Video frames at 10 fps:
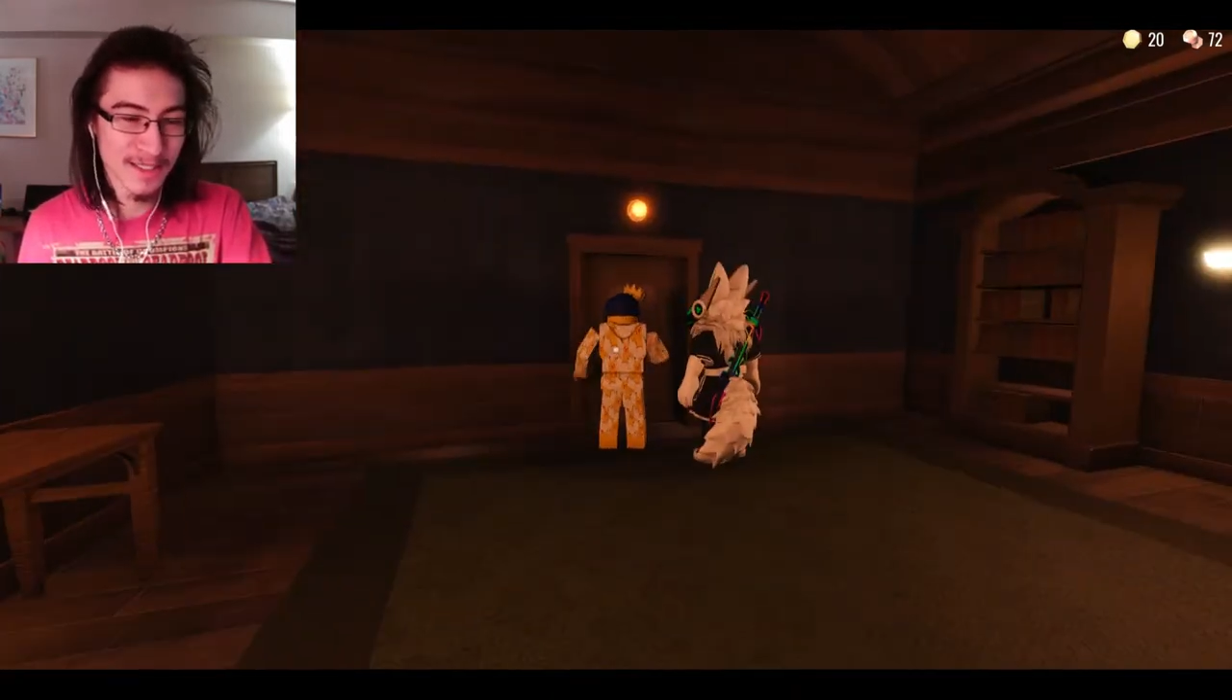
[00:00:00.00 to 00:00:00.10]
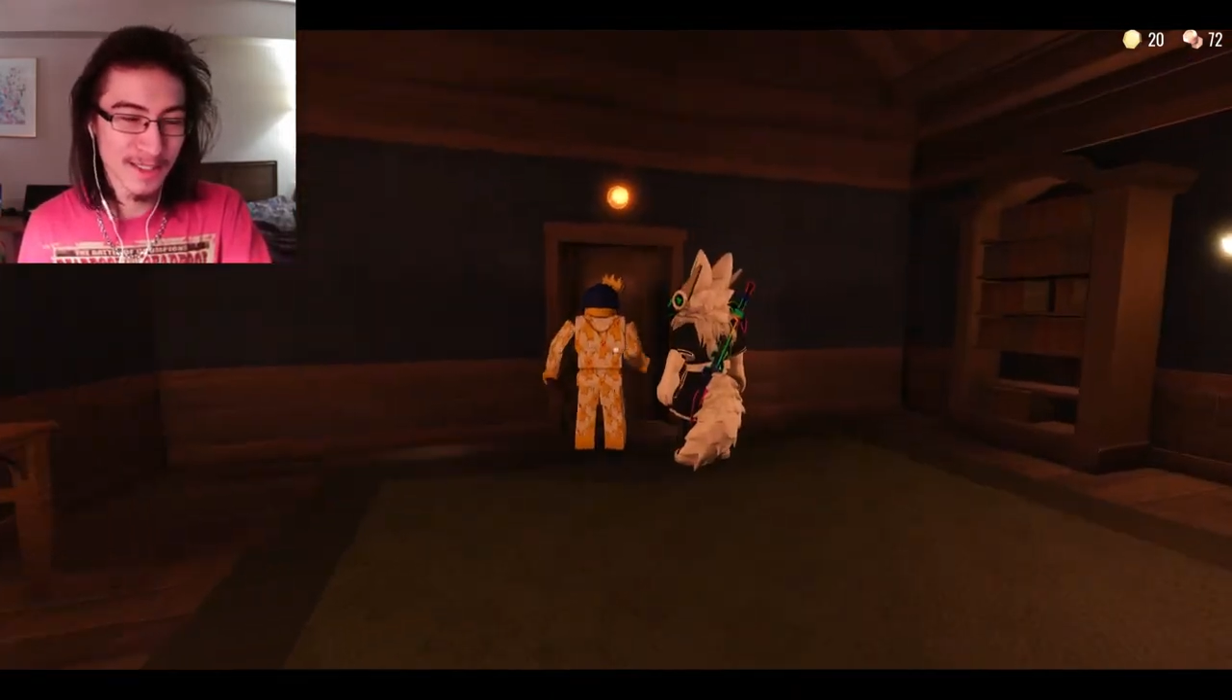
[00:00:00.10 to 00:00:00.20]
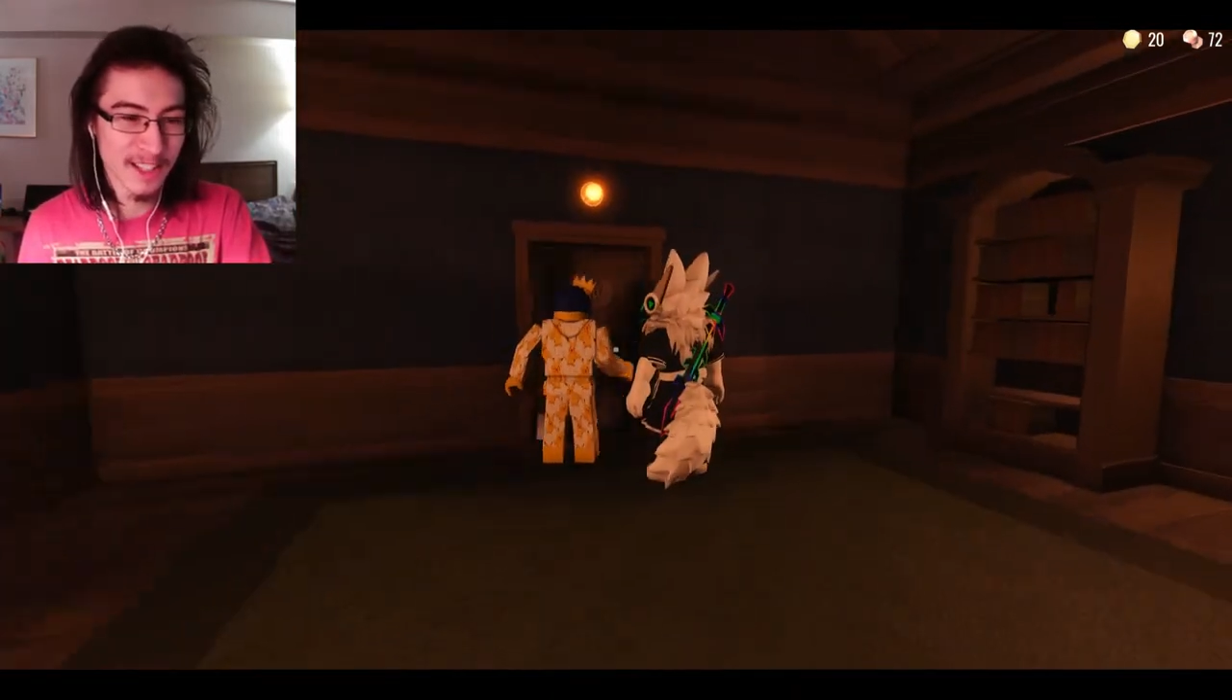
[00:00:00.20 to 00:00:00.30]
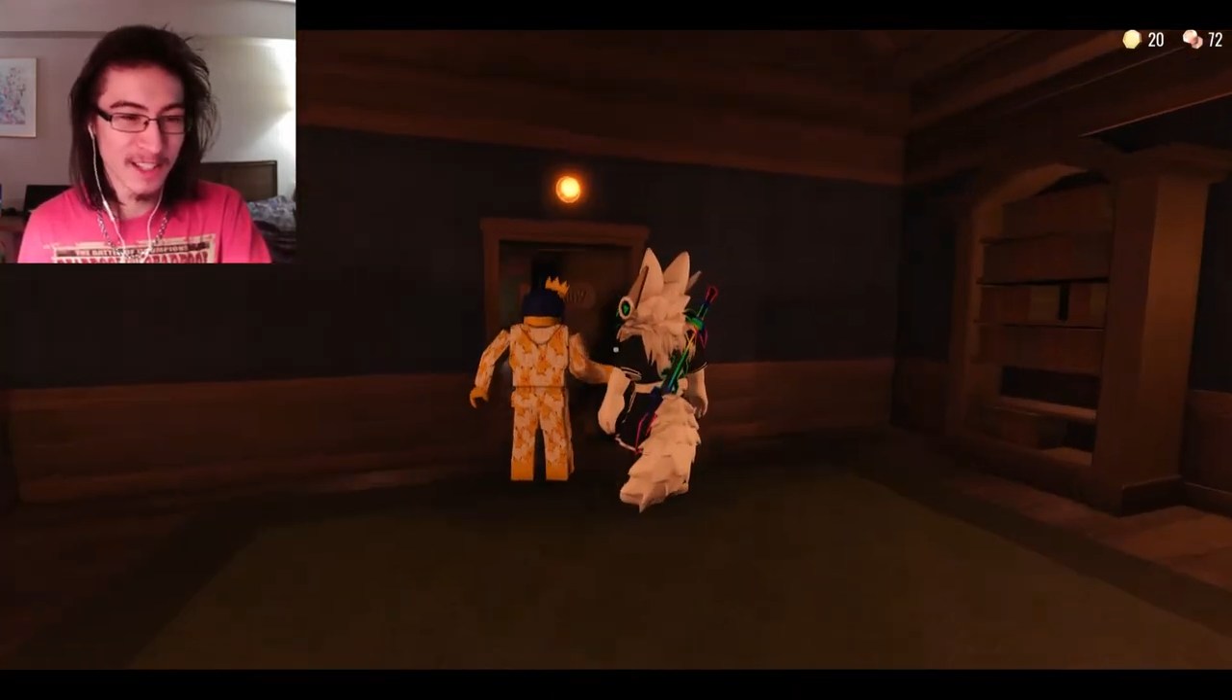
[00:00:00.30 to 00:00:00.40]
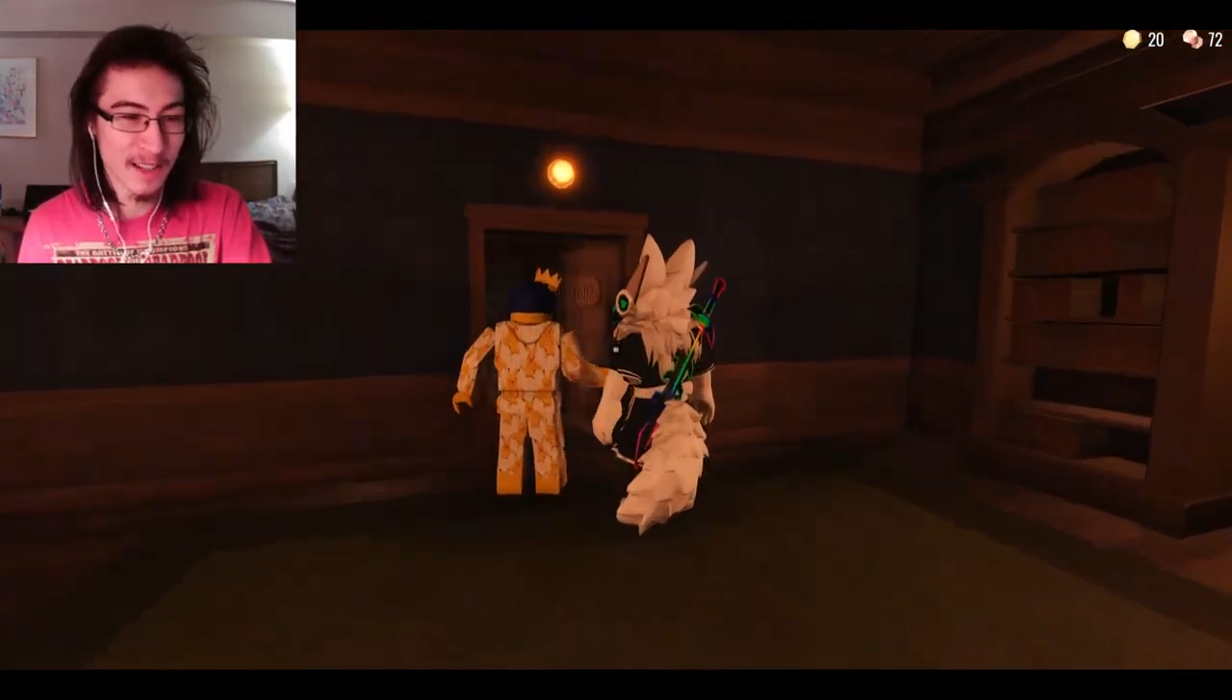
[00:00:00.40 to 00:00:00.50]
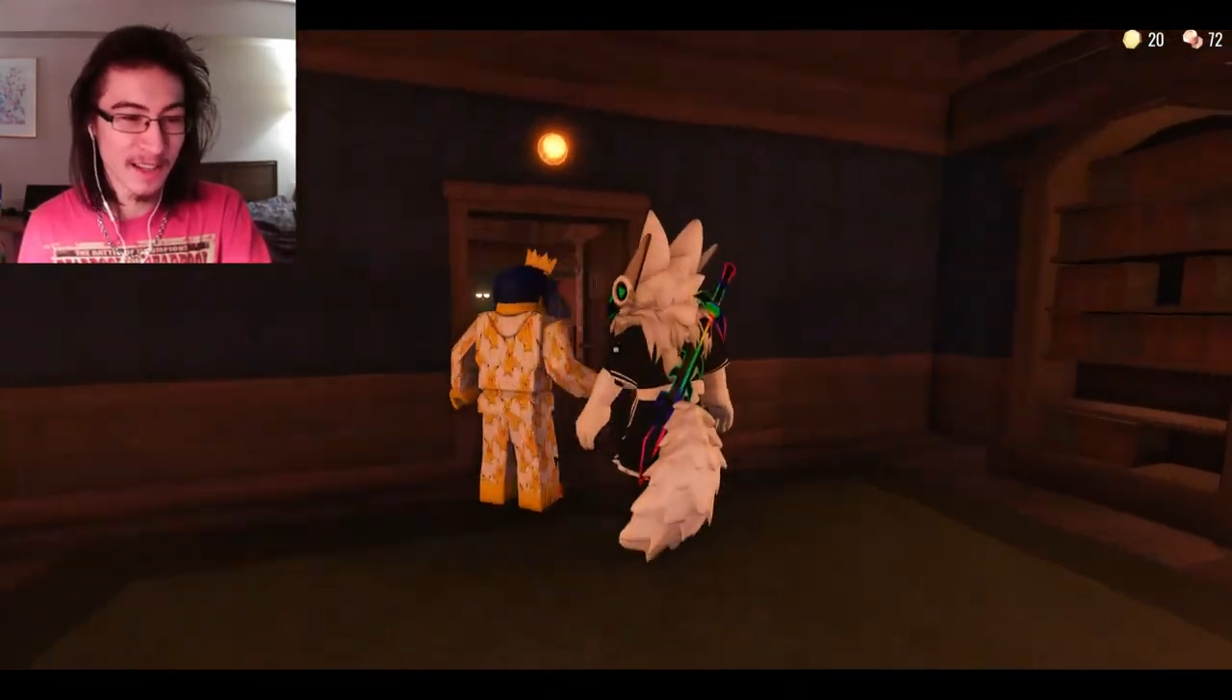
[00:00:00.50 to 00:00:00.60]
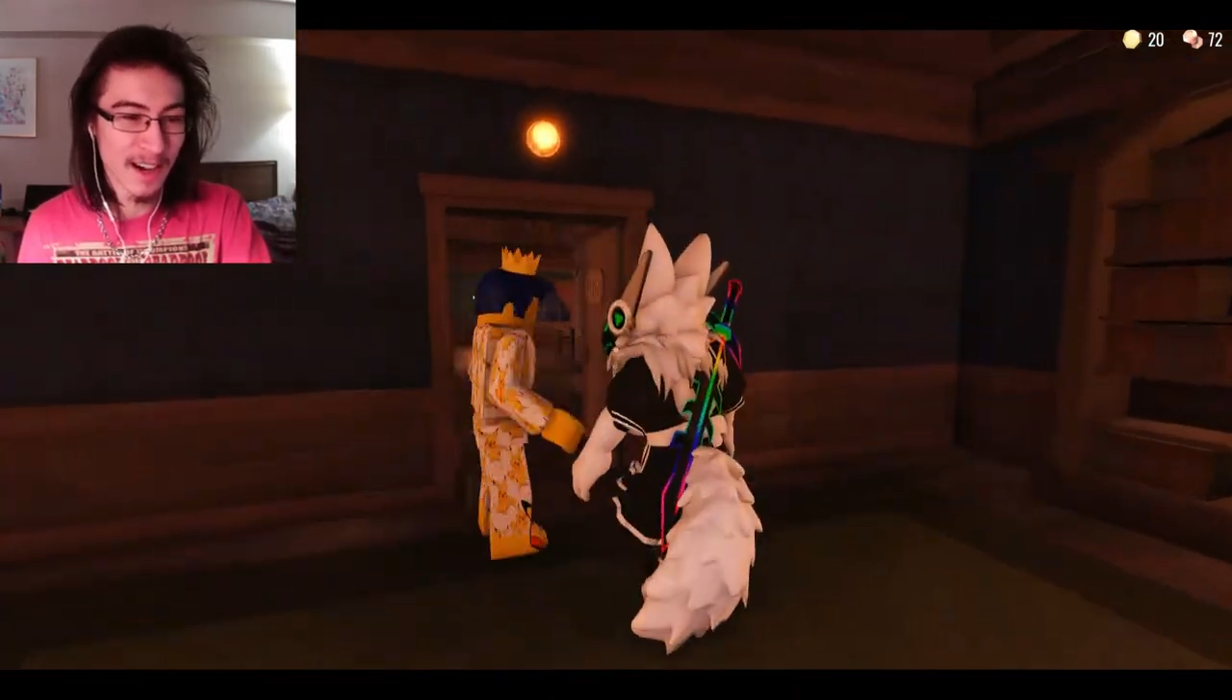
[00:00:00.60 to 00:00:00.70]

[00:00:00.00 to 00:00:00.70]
looking like